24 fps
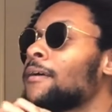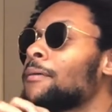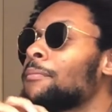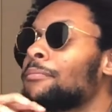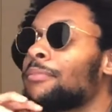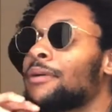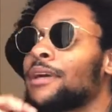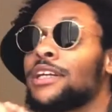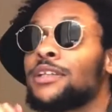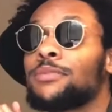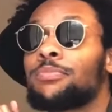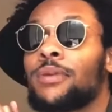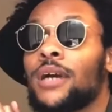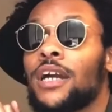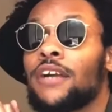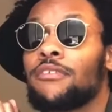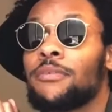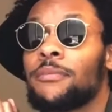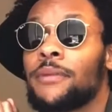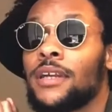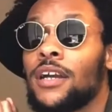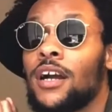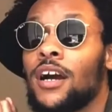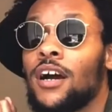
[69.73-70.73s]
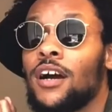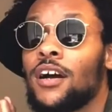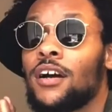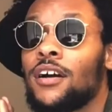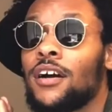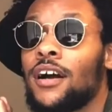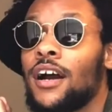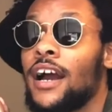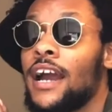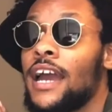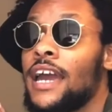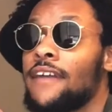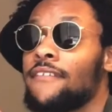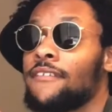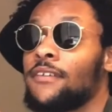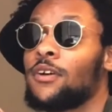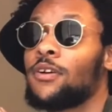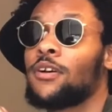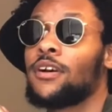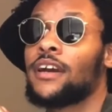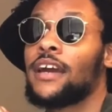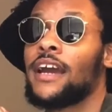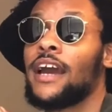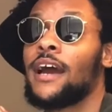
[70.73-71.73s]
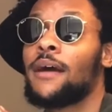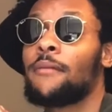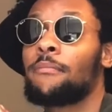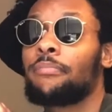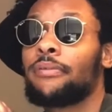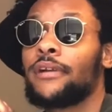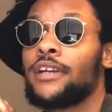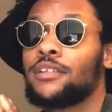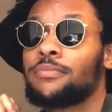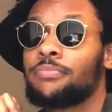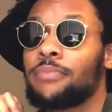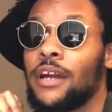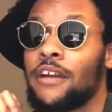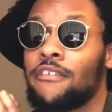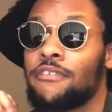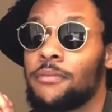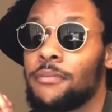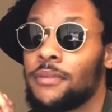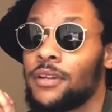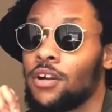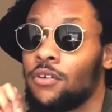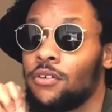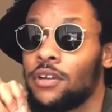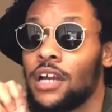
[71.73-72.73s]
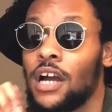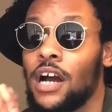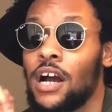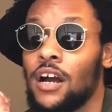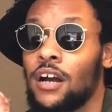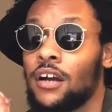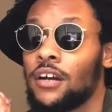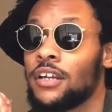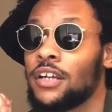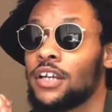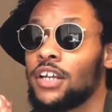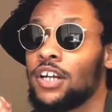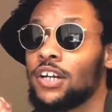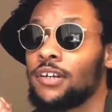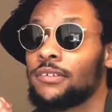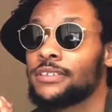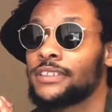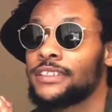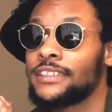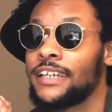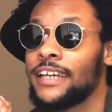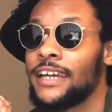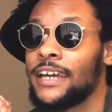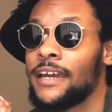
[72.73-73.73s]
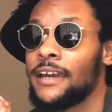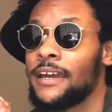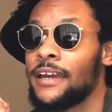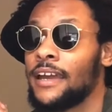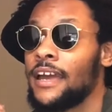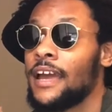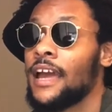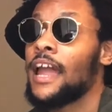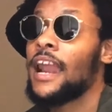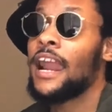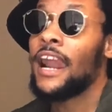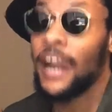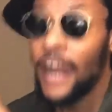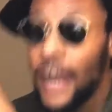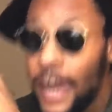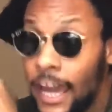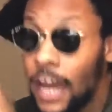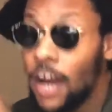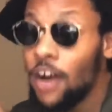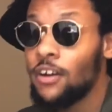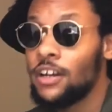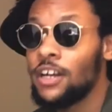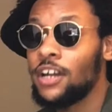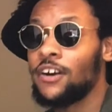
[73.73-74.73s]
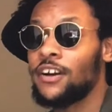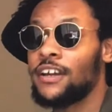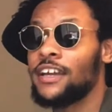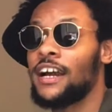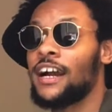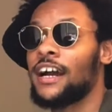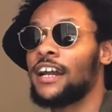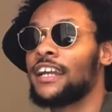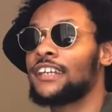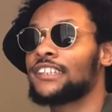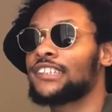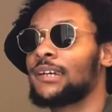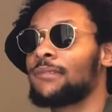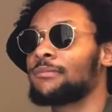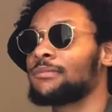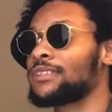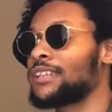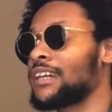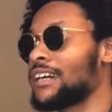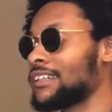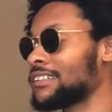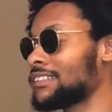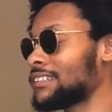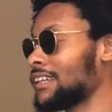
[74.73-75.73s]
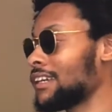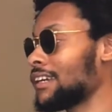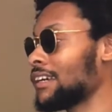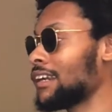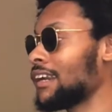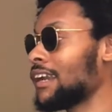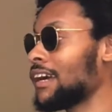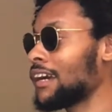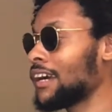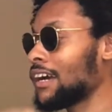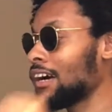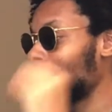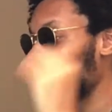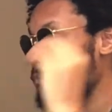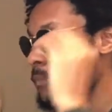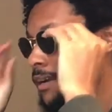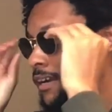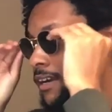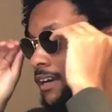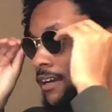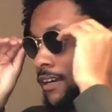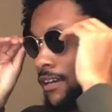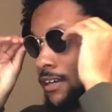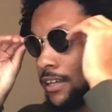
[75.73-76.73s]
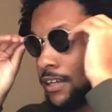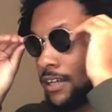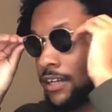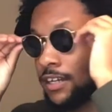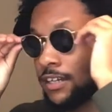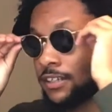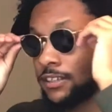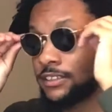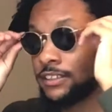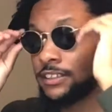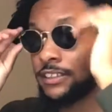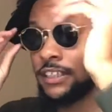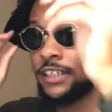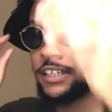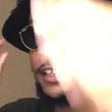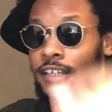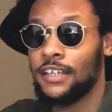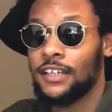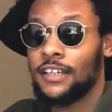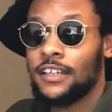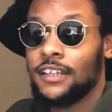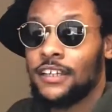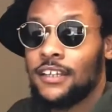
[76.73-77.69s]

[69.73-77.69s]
Please pray for me, y'all. I ain't even gonna cap. Please pray for me, though, y'all. You know what I'm saying? Let go, though, y'all. That's what I'm trying to say. Let go, man. You know what I'm saying?